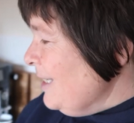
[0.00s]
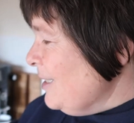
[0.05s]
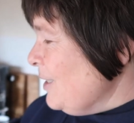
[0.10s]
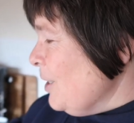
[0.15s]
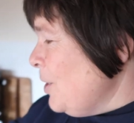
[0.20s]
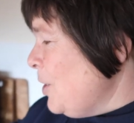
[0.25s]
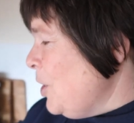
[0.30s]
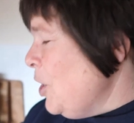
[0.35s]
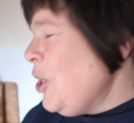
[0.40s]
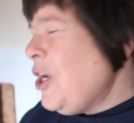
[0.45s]
is
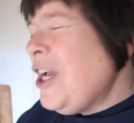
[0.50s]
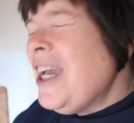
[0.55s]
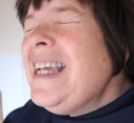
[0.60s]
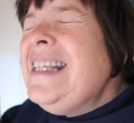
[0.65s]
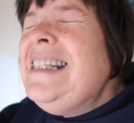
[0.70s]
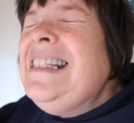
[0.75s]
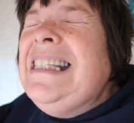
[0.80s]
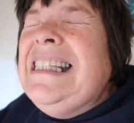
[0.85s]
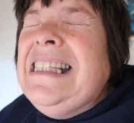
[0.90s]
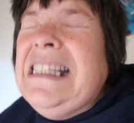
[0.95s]
I'll cook
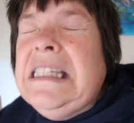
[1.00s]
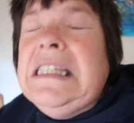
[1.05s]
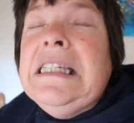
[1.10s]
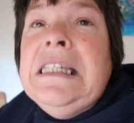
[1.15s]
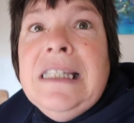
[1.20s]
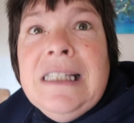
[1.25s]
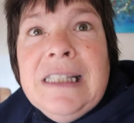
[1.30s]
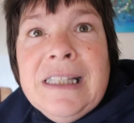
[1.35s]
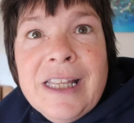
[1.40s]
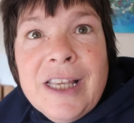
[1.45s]
a
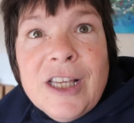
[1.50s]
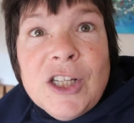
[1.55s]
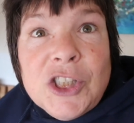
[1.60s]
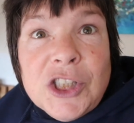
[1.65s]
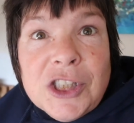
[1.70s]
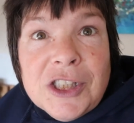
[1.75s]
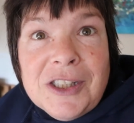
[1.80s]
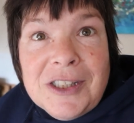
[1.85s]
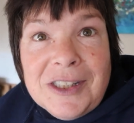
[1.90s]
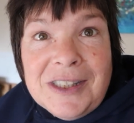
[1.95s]

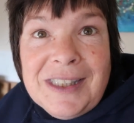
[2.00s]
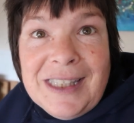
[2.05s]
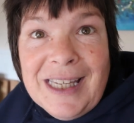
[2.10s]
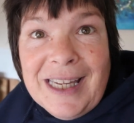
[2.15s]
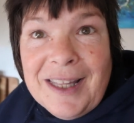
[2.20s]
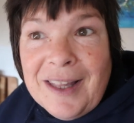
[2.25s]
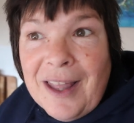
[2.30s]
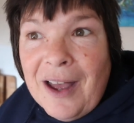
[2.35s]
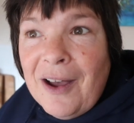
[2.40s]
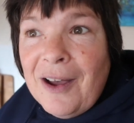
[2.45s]
delicious
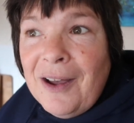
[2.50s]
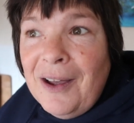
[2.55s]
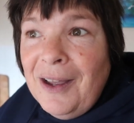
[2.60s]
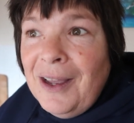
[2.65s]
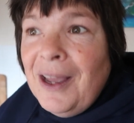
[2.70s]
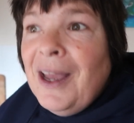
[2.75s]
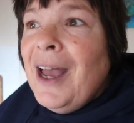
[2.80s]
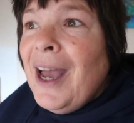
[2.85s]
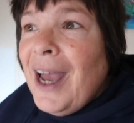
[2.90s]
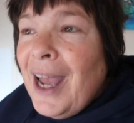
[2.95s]
dinner
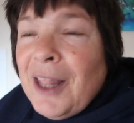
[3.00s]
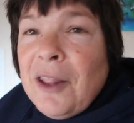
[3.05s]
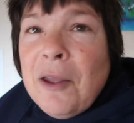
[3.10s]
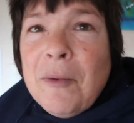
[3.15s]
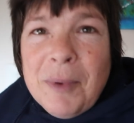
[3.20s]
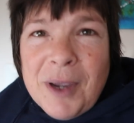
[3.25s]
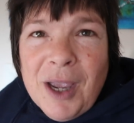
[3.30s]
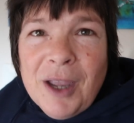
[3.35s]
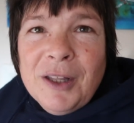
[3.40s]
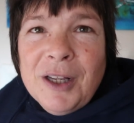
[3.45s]
and
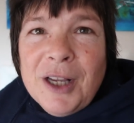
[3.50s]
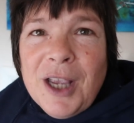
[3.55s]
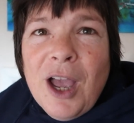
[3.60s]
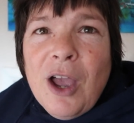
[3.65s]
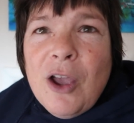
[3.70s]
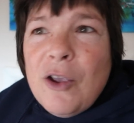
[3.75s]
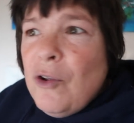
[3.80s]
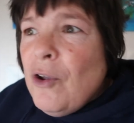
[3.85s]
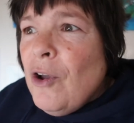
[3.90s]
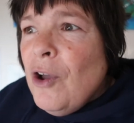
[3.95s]
I'm going to
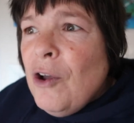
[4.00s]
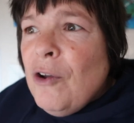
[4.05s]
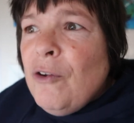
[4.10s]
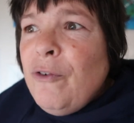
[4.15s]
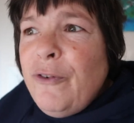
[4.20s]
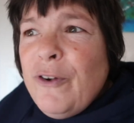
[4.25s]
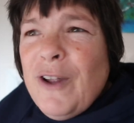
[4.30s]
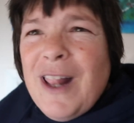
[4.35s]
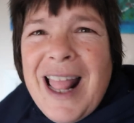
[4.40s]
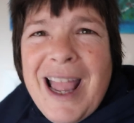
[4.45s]
go
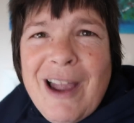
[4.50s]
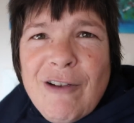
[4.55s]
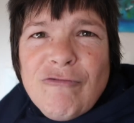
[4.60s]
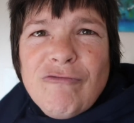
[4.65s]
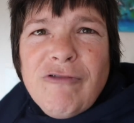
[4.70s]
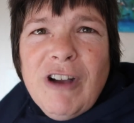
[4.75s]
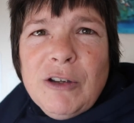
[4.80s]
full out